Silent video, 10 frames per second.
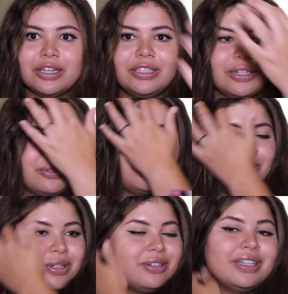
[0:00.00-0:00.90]
go to
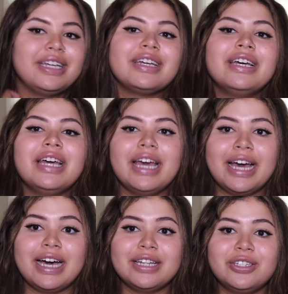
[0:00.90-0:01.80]
it or, like,
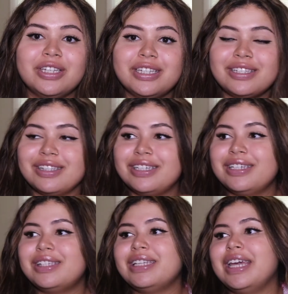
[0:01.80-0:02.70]
add to this
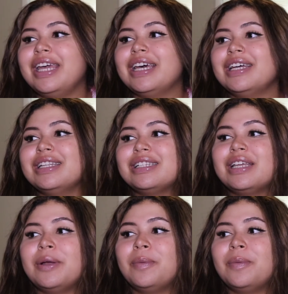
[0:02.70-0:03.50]
list, and